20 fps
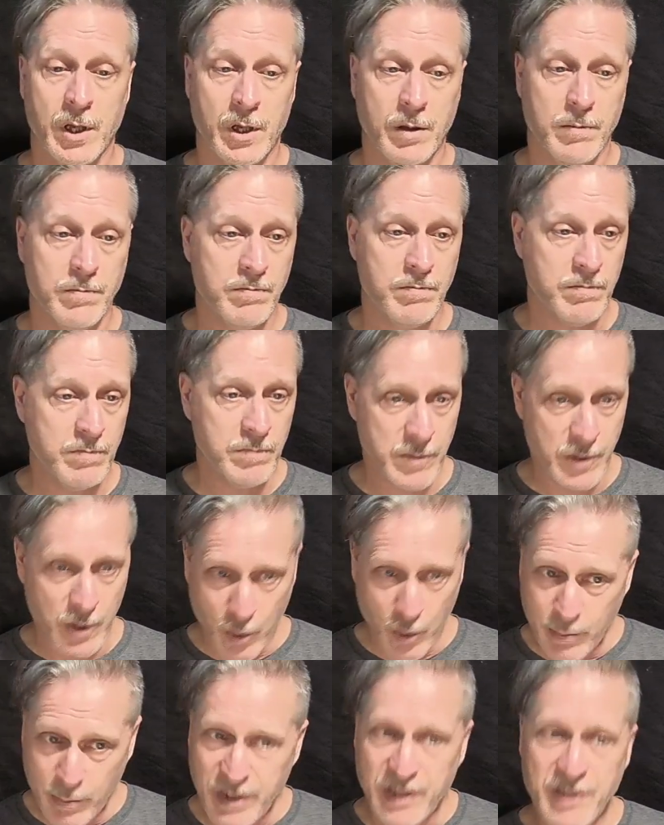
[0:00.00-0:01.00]

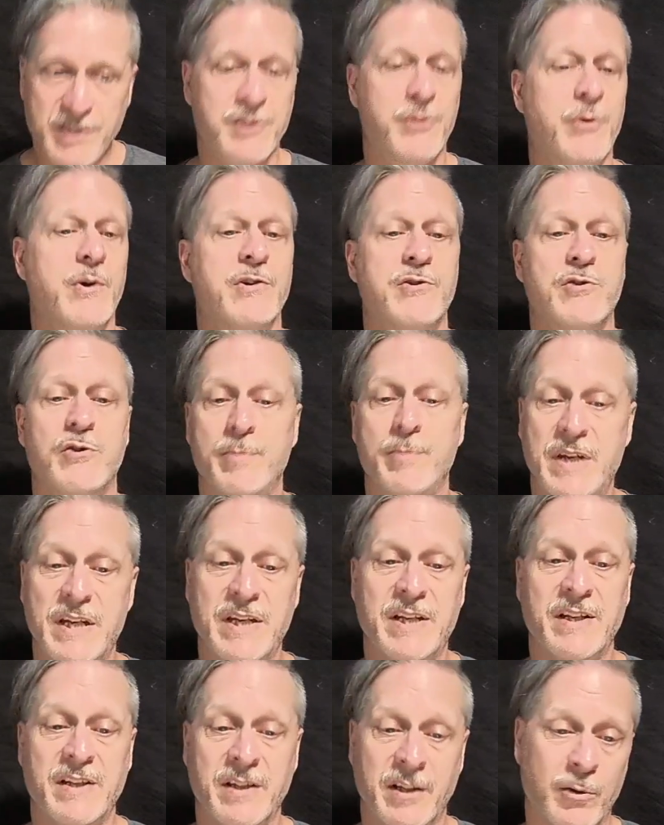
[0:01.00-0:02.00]
Nobody is going to immediately